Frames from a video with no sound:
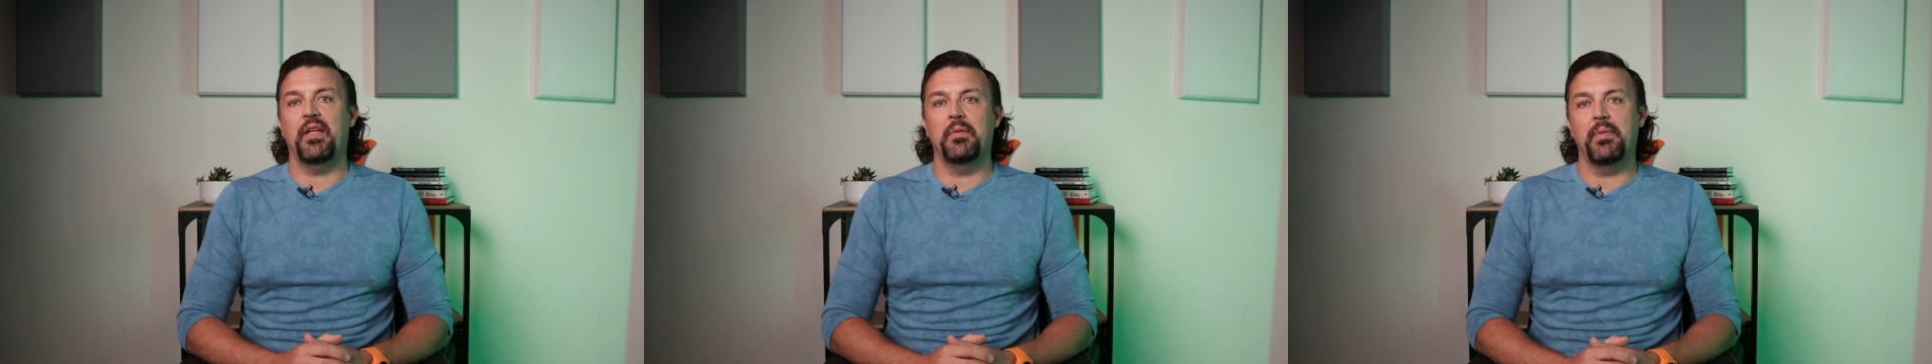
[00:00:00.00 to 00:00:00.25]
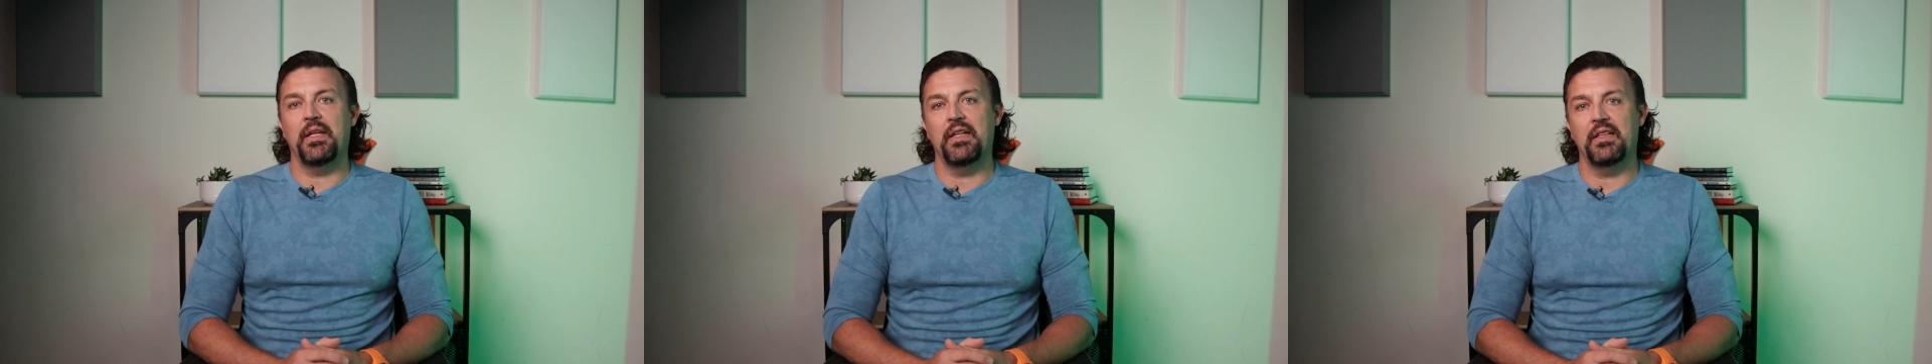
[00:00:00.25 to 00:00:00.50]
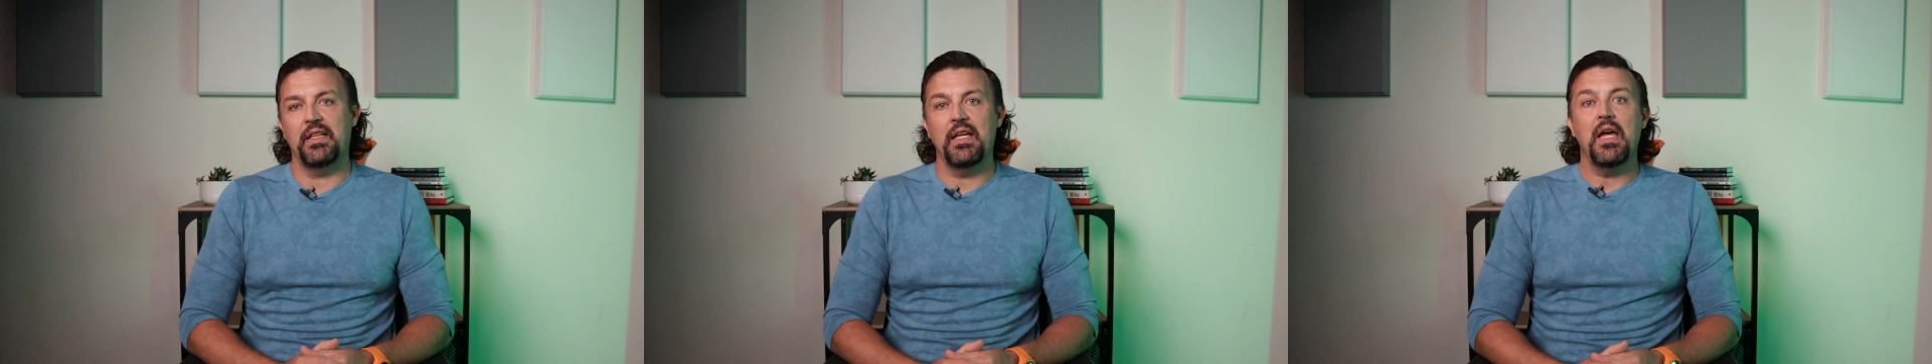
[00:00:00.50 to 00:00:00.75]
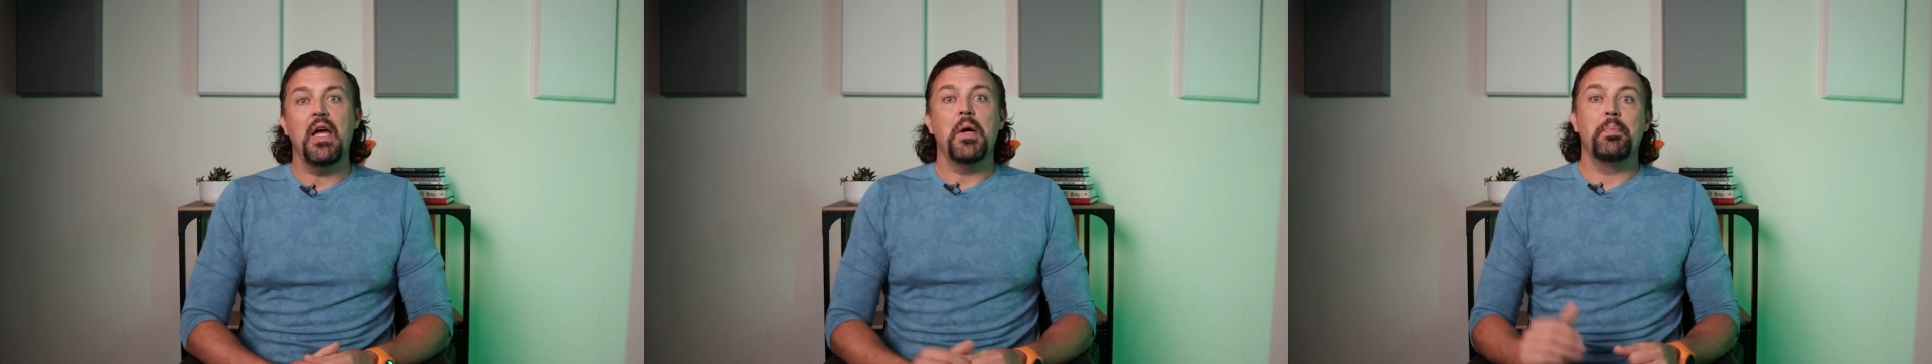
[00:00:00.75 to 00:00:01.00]
immediately.
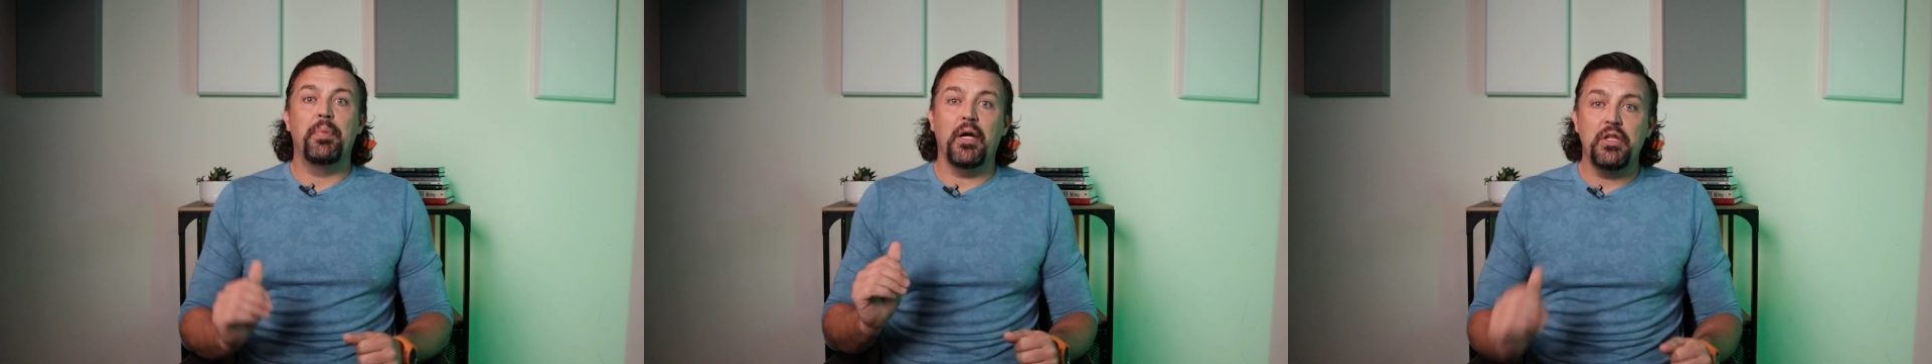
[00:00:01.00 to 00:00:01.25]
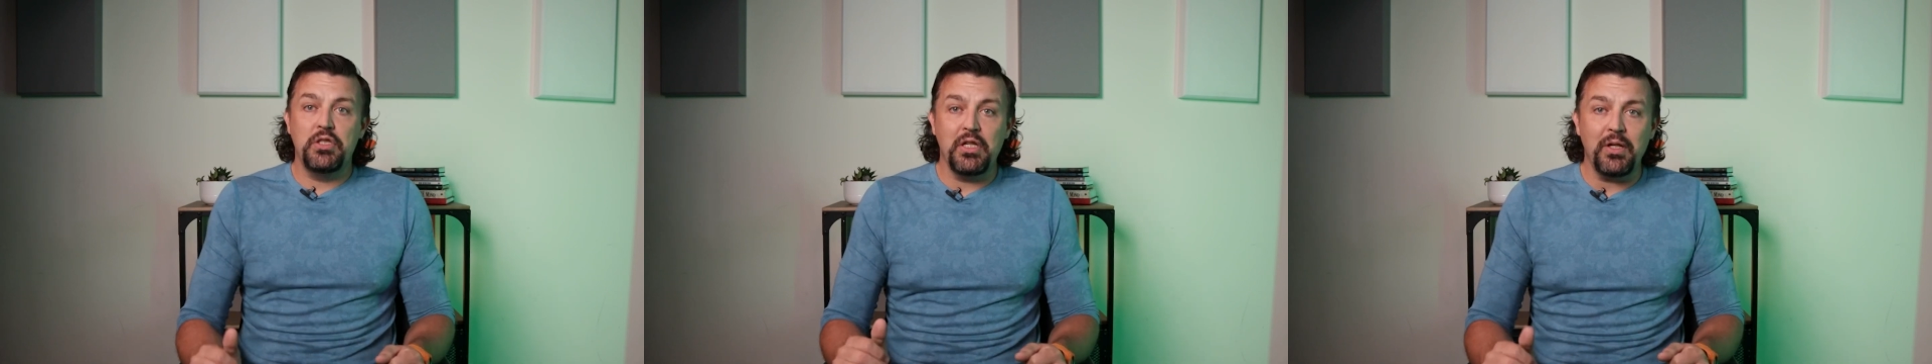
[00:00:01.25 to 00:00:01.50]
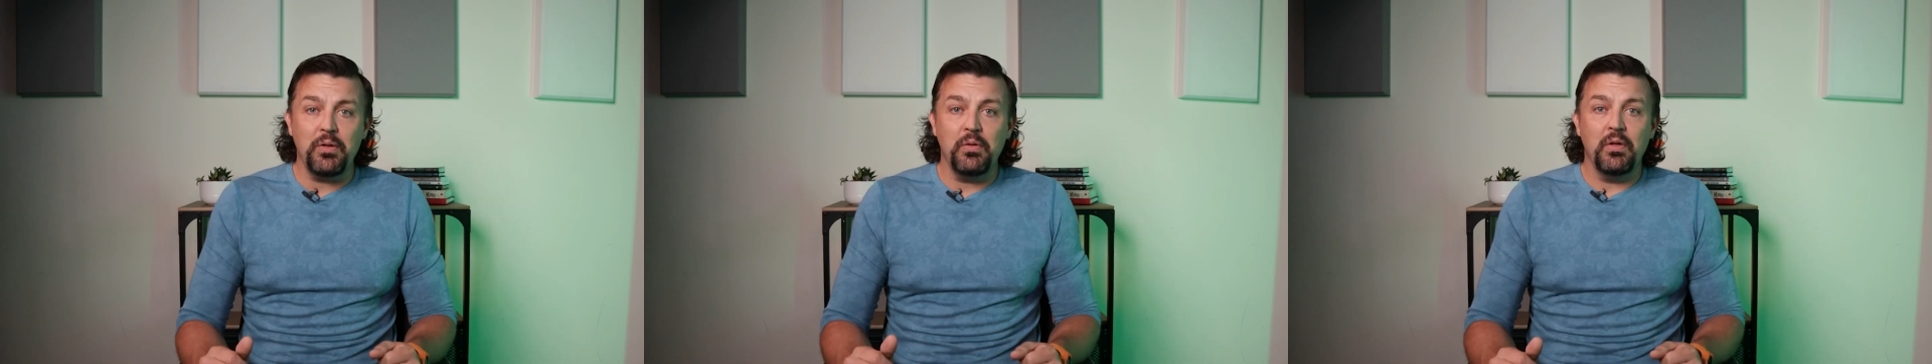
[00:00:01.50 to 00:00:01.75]
But do